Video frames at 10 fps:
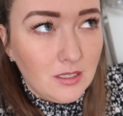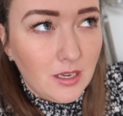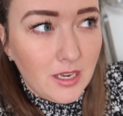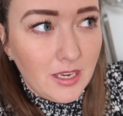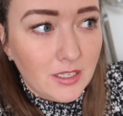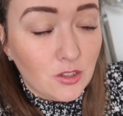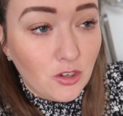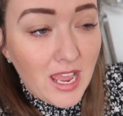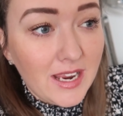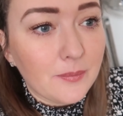uh,
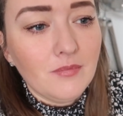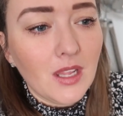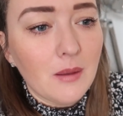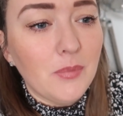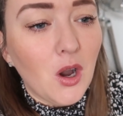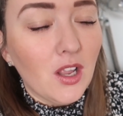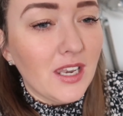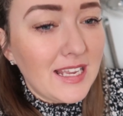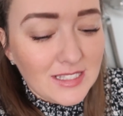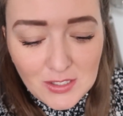Sunday. But
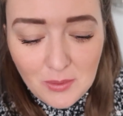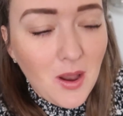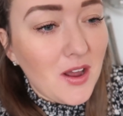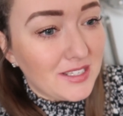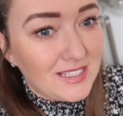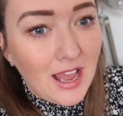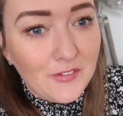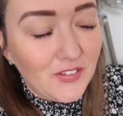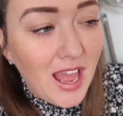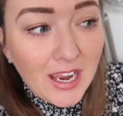unless some orders
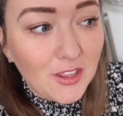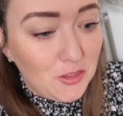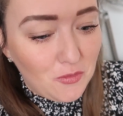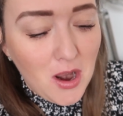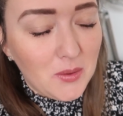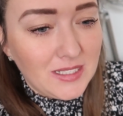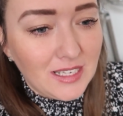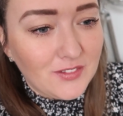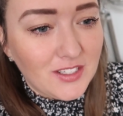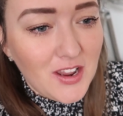start flying through this
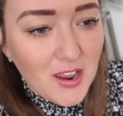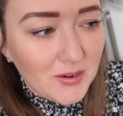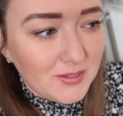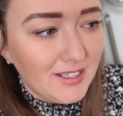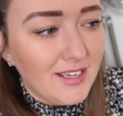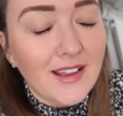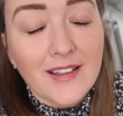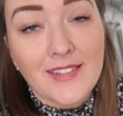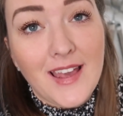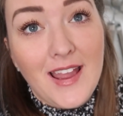afternoon,
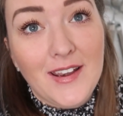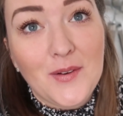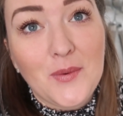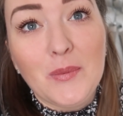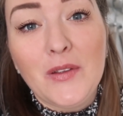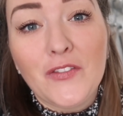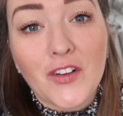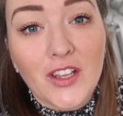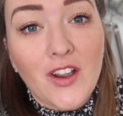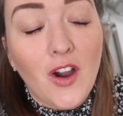then we'll be
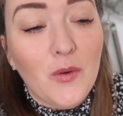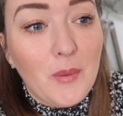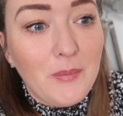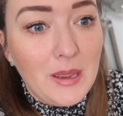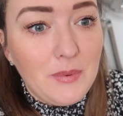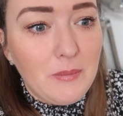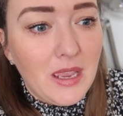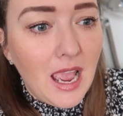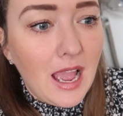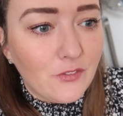fully caught up on baby
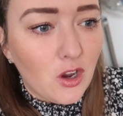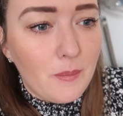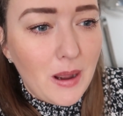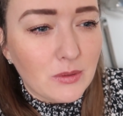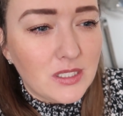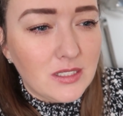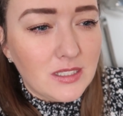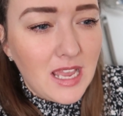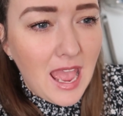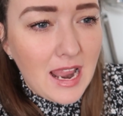me. I've got about
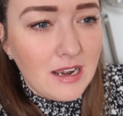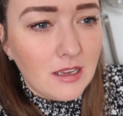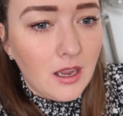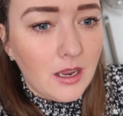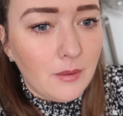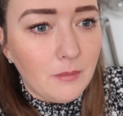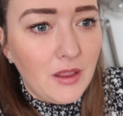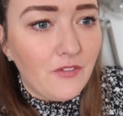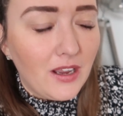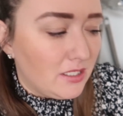10 um
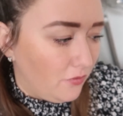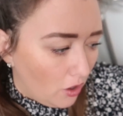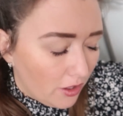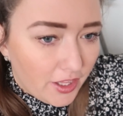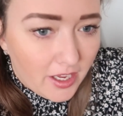in fact i've got